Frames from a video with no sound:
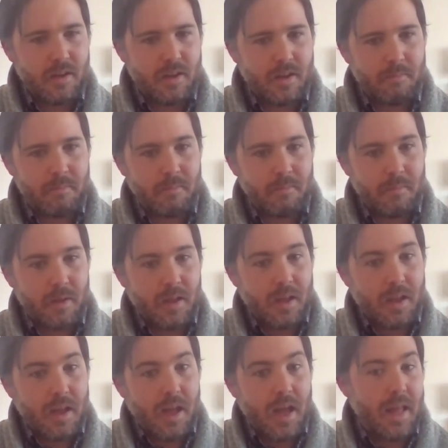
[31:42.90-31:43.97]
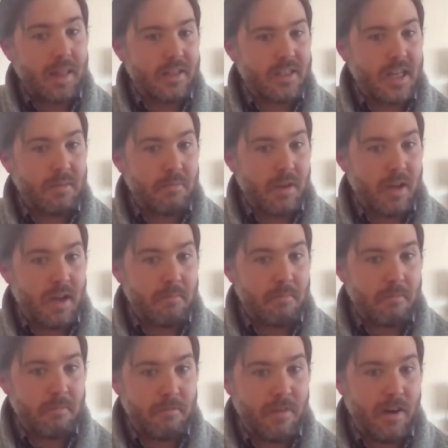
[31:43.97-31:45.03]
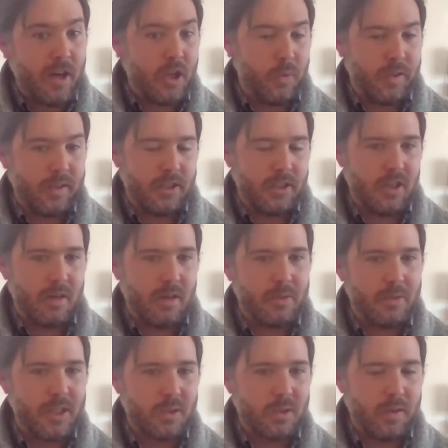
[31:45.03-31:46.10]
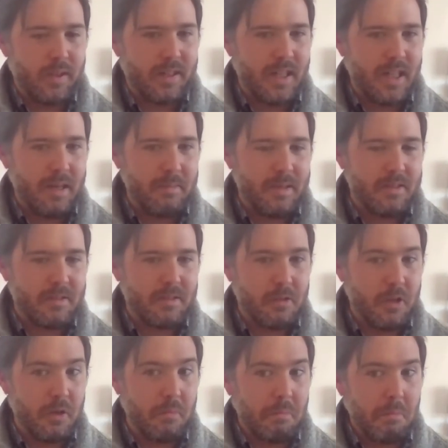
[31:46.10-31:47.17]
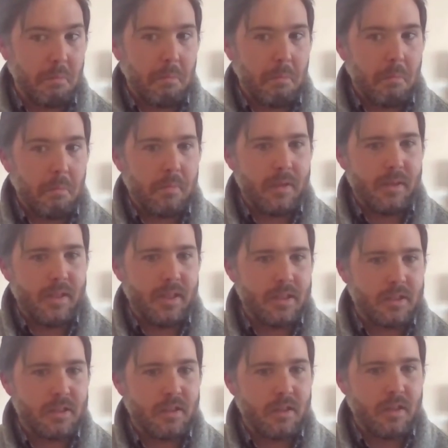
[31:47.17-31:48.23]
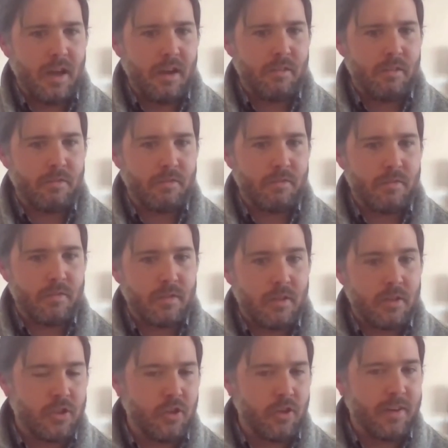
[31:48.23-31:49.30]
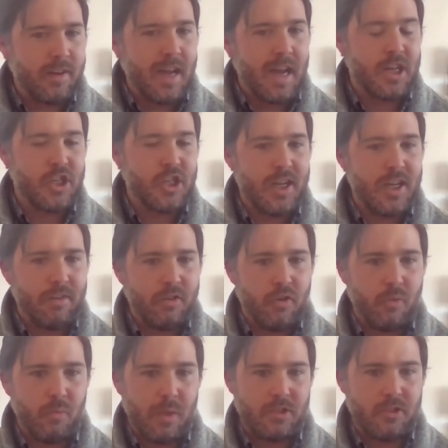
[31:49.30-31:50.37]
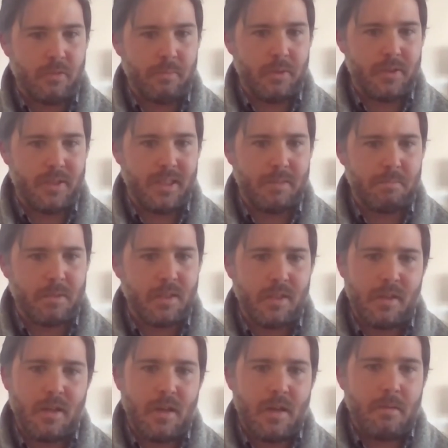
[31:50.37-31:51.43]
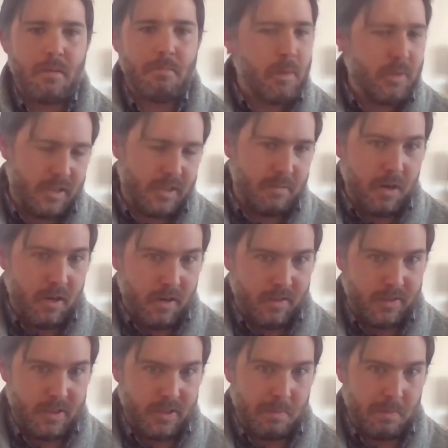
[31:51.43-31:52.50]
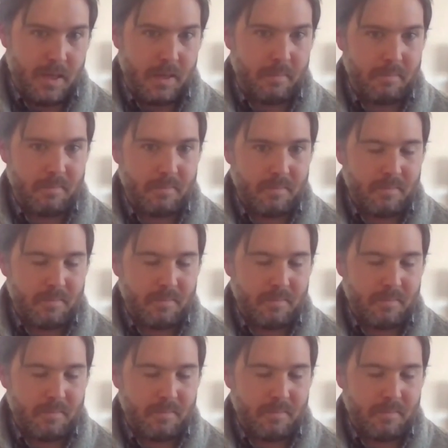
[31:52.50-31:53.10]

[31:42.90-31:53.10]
at the same time valuing these objects, where the claim is, that these have certain cachet if they're in Western museums. Most of them aren't on display.